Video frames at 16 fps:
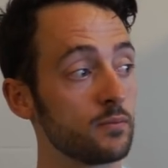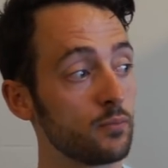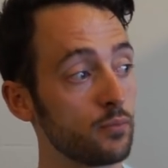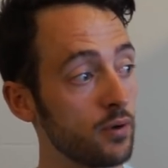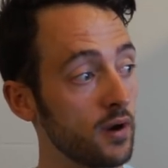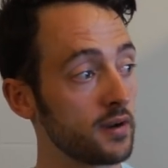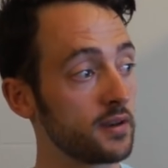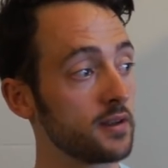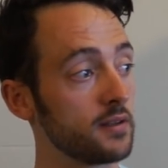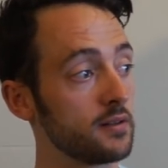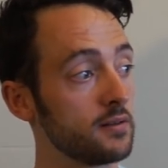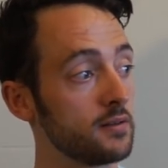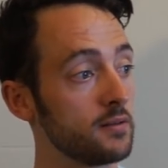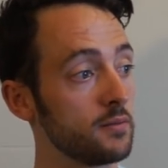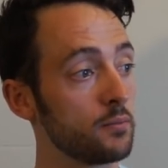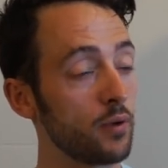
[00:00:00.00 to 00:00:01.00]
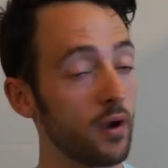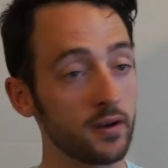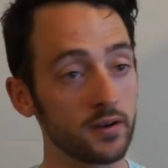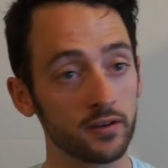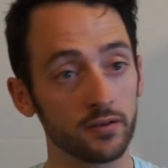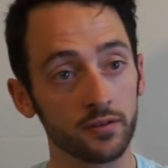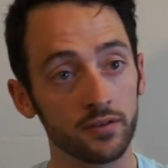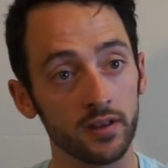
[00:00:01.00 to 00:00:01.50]

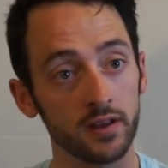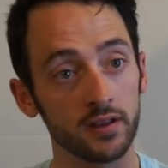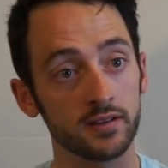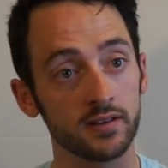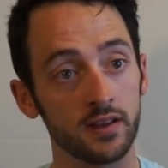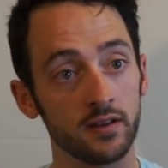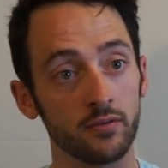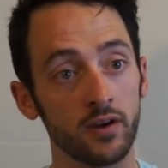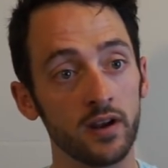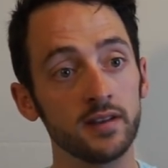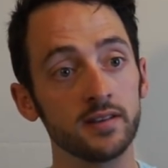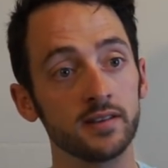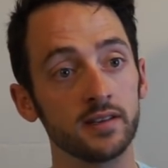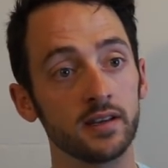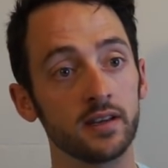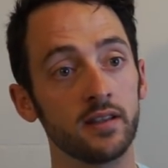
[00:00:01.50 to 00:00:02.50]
practical things in racing,